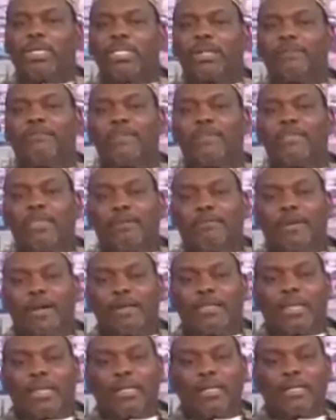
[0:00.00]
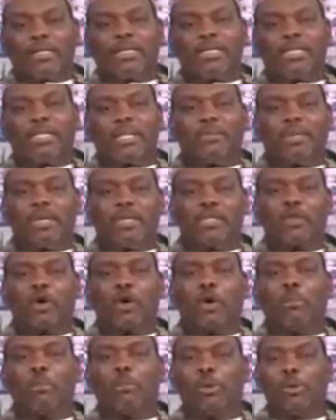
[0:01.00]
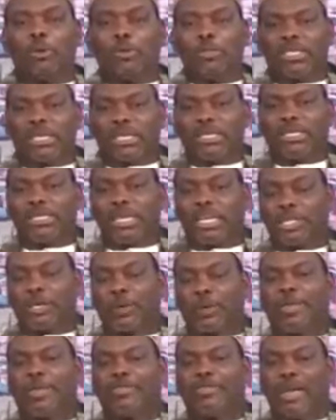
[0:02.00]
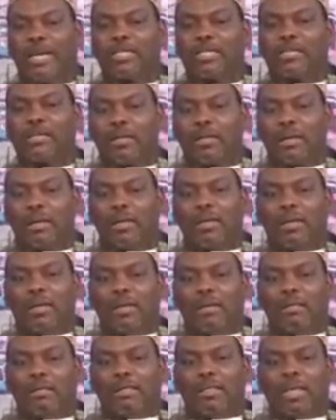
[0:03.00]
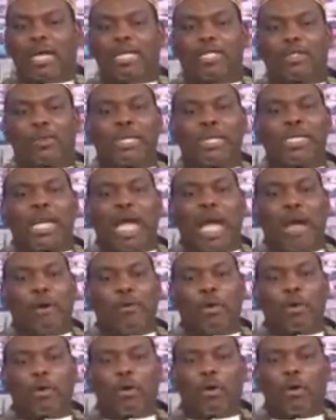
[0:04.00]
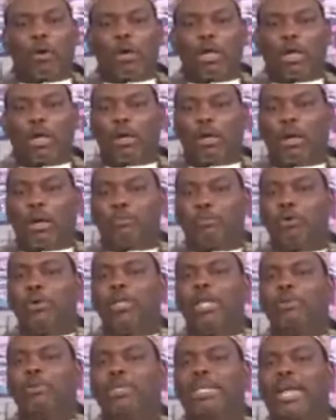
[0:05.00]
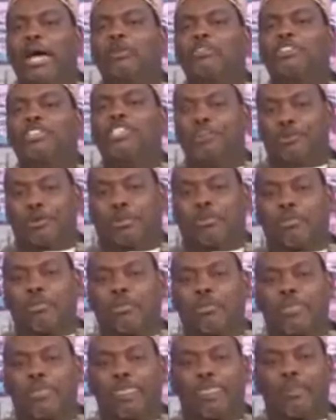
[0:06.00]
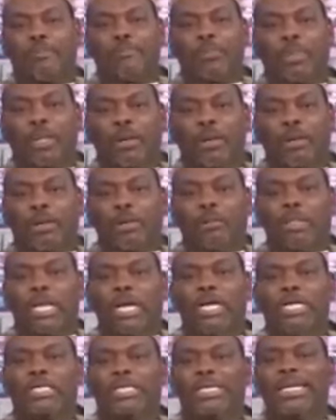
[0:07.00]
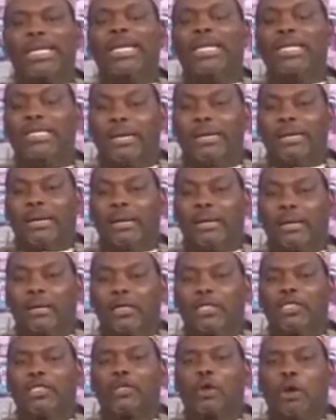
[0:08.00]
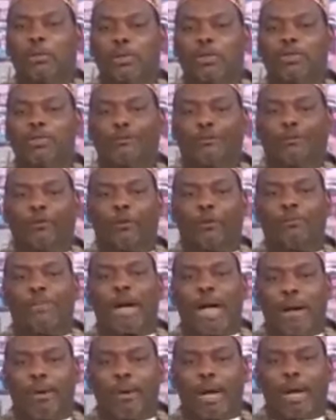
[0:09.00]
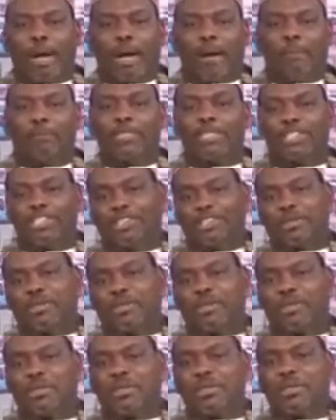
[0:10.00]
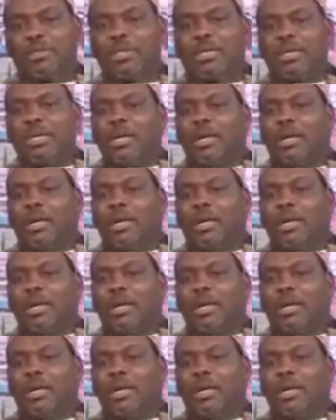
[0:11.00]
It's about the fact that the system is cobbled in such a way that there is what I will call a pull him down syndrome. There is internal squabbles for power and positions.